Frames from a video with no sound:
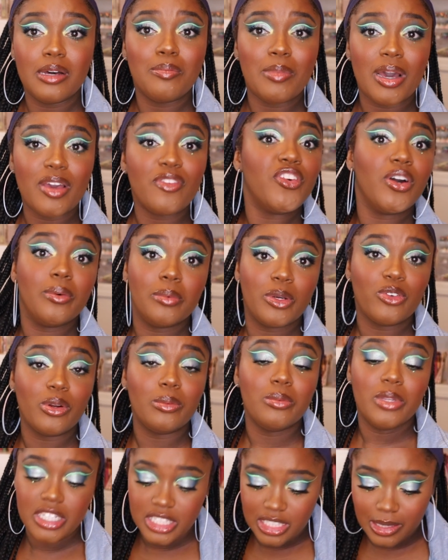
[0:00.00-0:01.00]
my filming
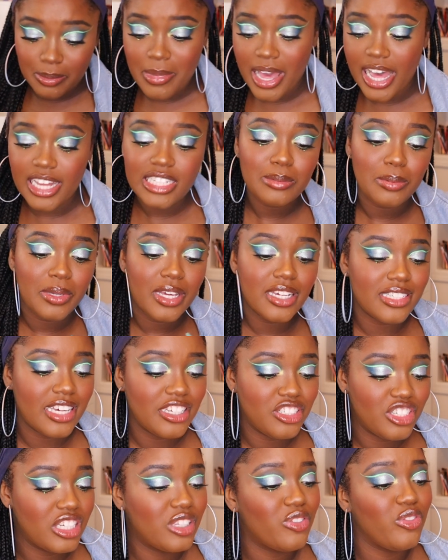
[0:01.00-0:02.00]
room looks a mess because
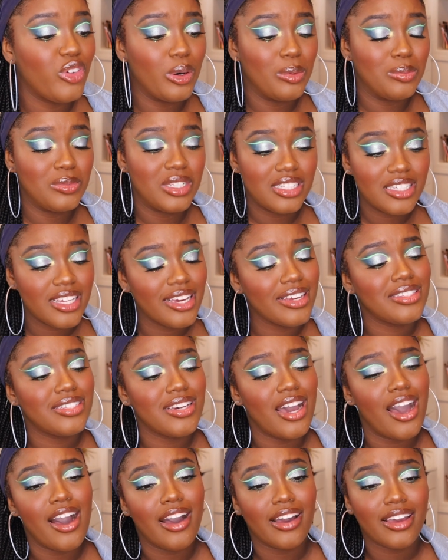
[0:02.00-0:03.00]
I just filmed the
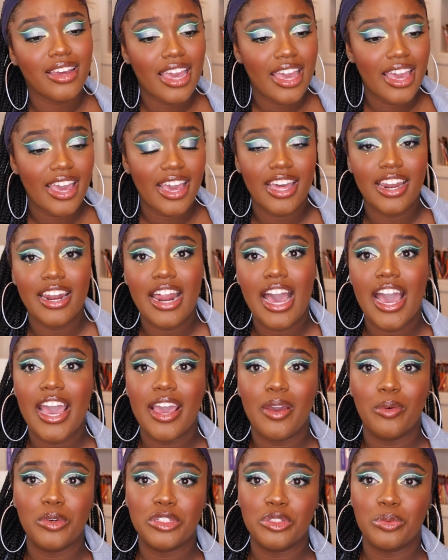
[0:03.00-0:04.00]
TikTok and
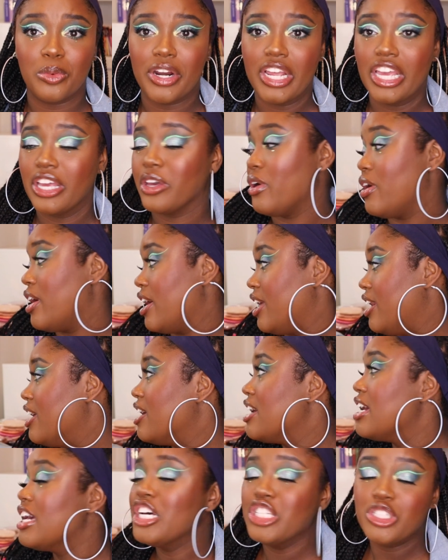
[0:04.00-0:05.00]
I was working on
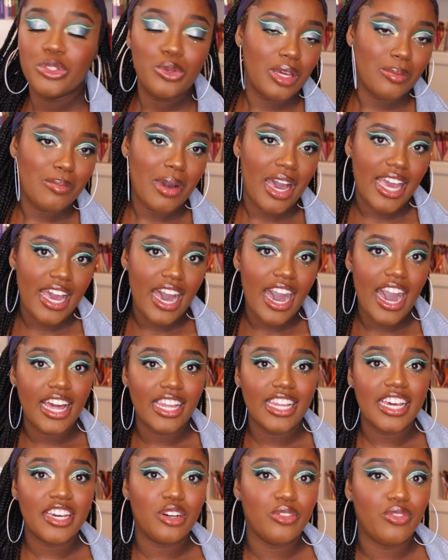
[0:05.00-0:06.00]
doing my
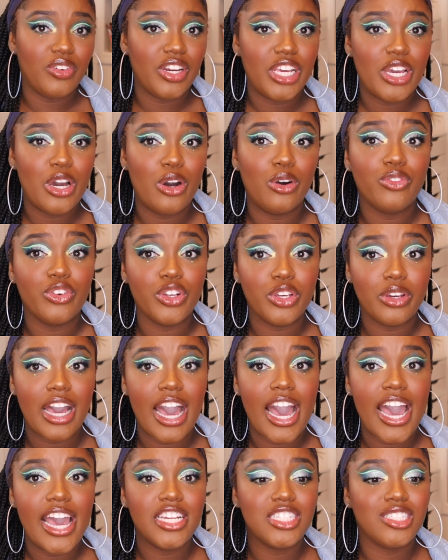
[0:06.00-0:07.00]
highlighter video for you
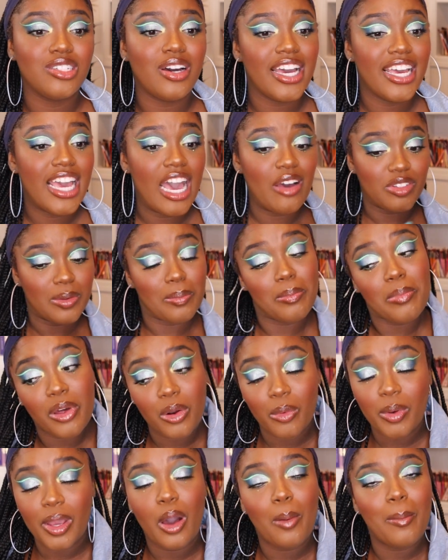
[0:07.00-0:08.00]
guys. So I have to
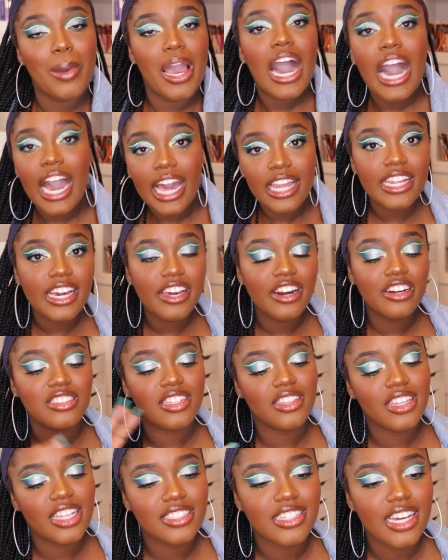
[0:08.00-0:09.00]
put away all my highlighters
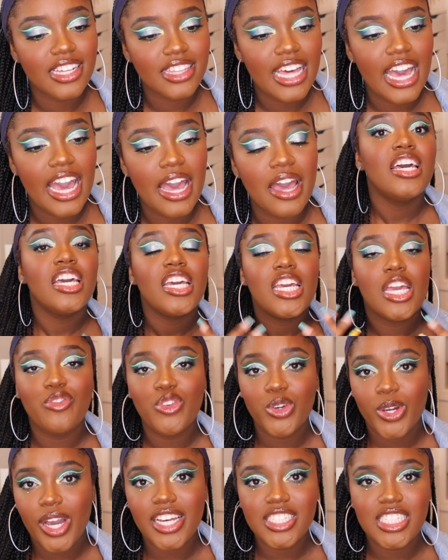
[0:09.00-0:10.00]
and things like that. If
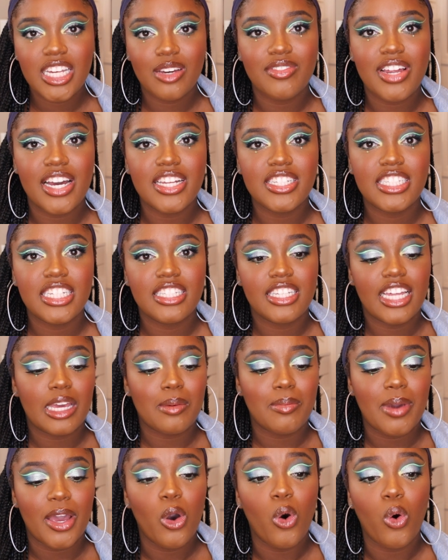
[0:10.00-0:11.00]
you guys have not seen
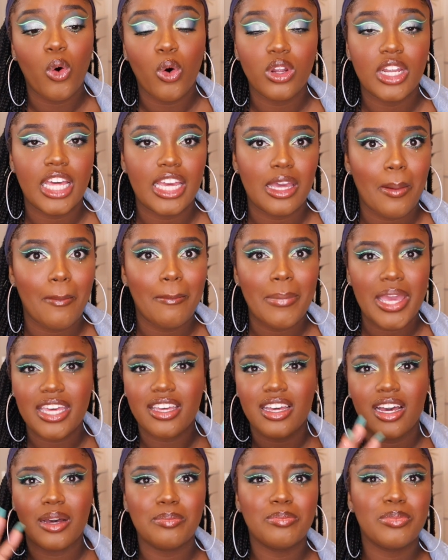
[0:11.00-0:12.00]
like my whole like
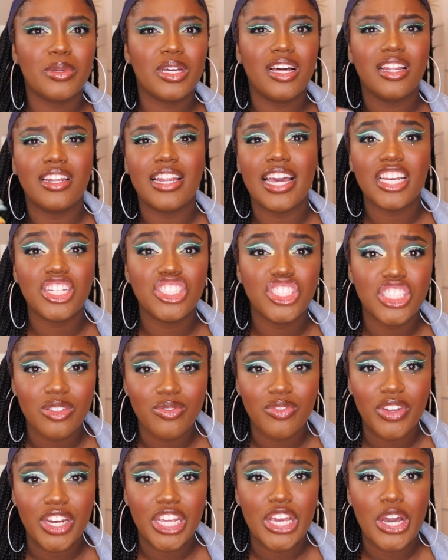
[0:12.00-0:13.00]
makeup
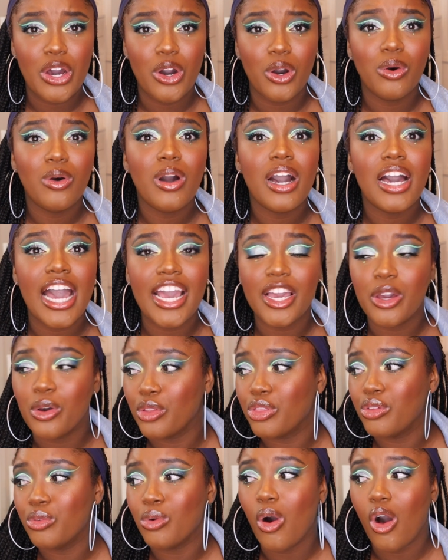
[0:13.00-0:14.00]
collection video, I go
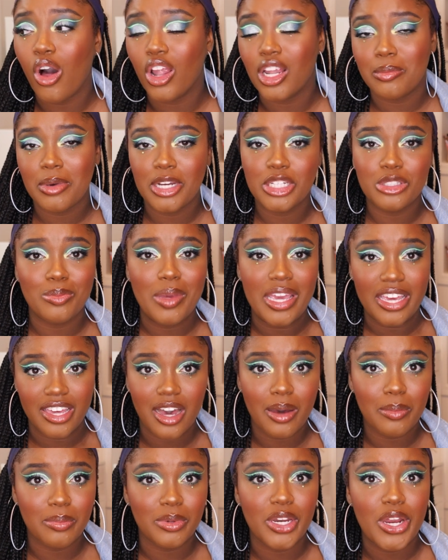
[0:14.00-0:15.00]
through all of my
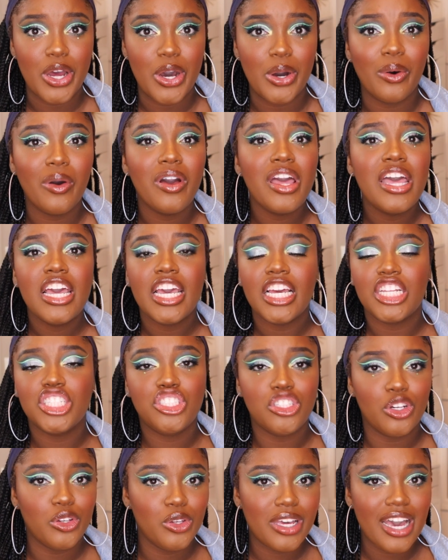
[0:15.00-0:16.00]
makeup, you know, and
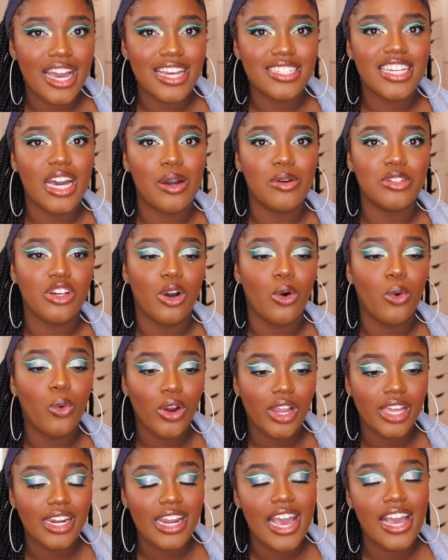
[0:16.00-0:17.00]
show you guys how it's all
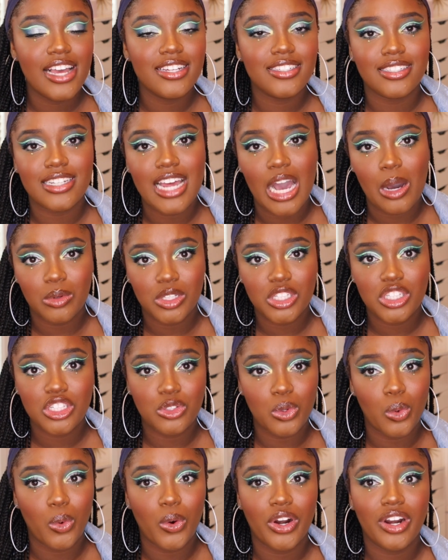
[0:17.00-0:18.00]
organized and how it's
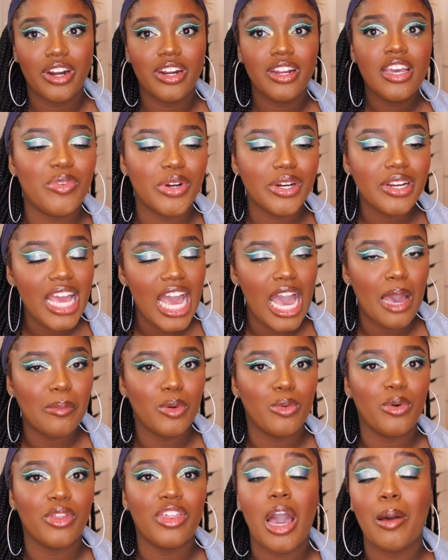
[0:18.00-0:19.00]
stored. I'm very
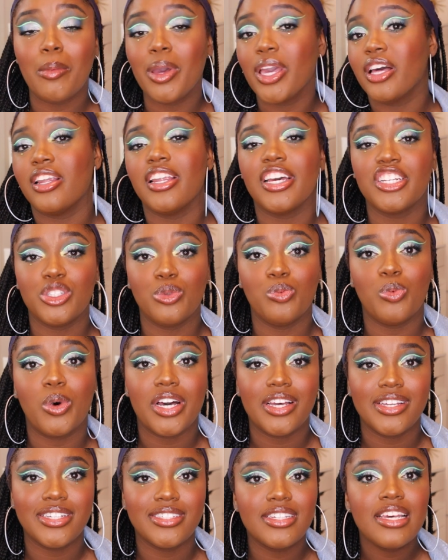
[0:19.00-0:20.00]
happy with how my collection
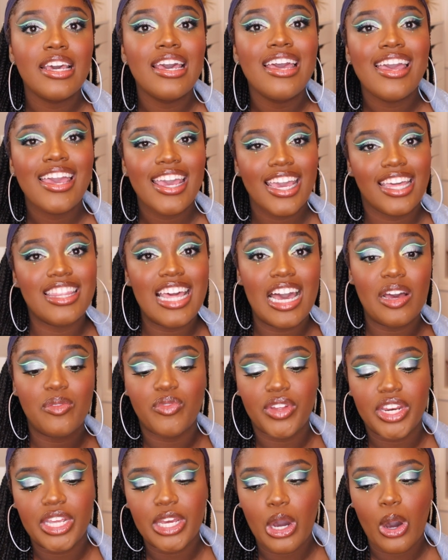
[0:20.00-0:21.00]
was in that
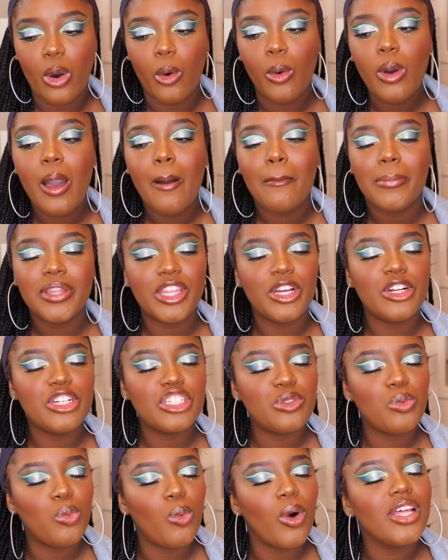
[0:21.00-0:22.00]
video, but there
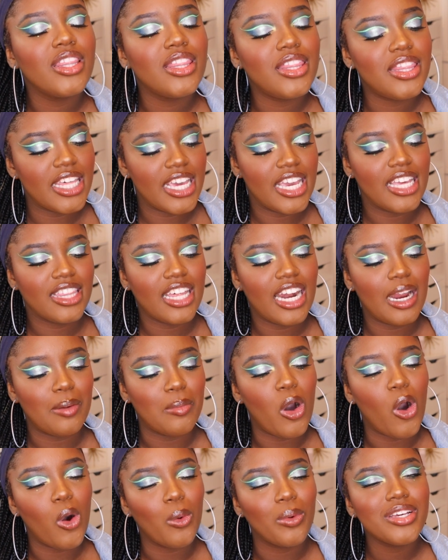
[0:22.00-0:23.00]
is one thing that I'm
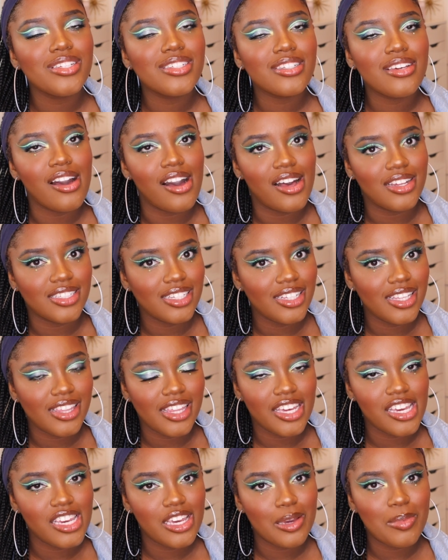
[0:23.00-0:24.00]
always constantly
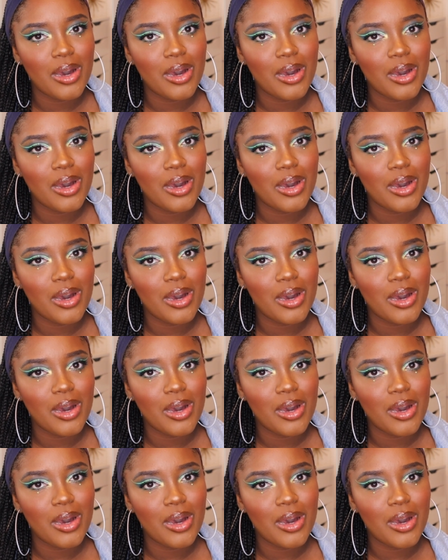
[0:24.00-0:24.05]
thinking